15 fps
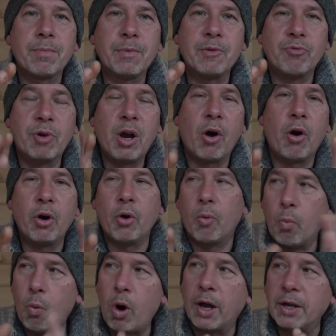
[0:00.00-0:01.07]
relying
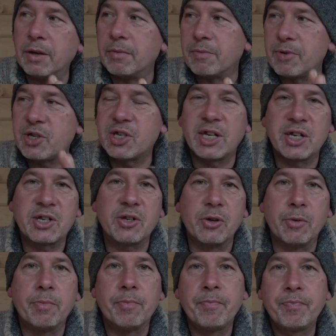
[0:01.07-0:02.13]
on one
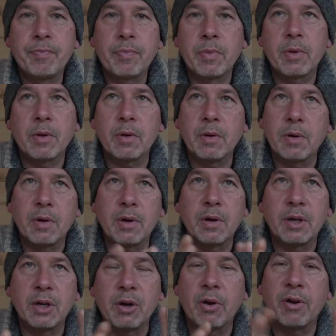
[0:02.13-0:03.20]
system,
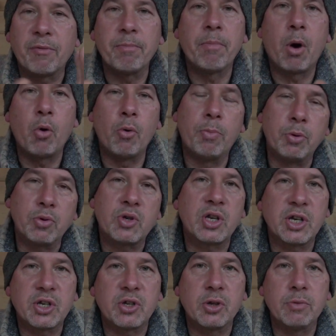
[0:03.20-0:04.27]
and you have multiple
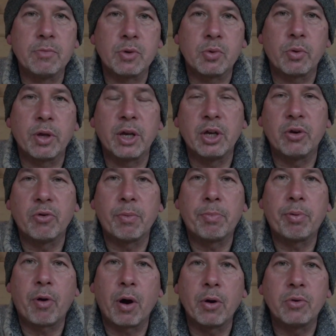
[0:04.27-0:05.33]
systems within your
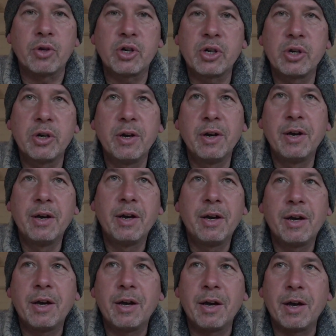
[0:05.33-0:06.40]
approach,
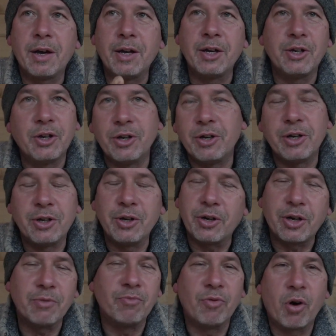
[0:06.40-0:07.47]
and then you
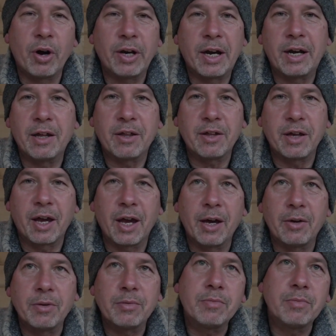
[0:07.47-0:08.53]
can ride anything
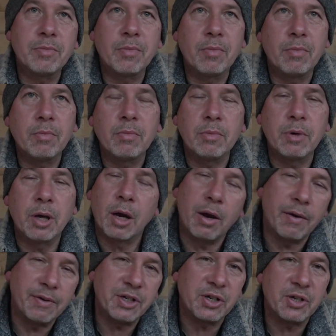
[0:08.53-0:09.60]
out.
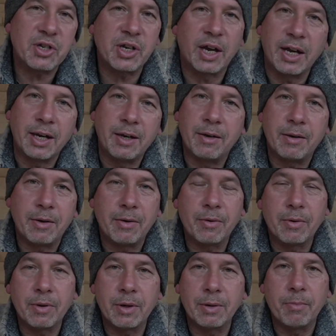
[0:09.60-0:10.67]
As you've seen
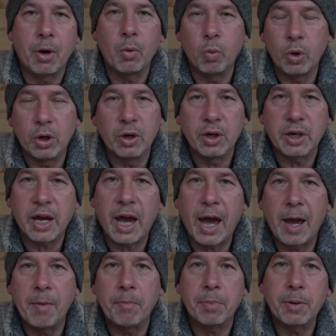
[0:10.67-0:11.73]
in my woodland
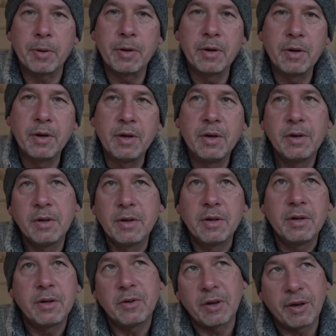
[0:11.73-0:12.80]
camp,
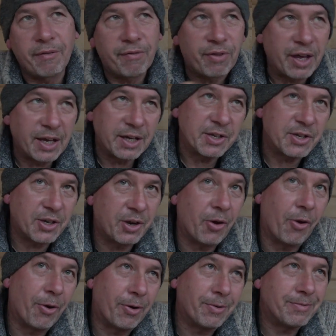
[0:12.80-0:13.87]
if things
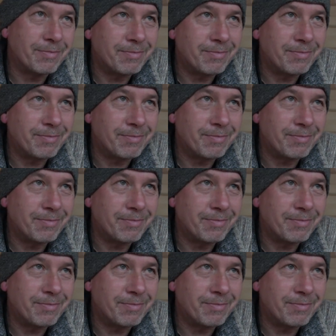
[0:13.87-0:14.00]
got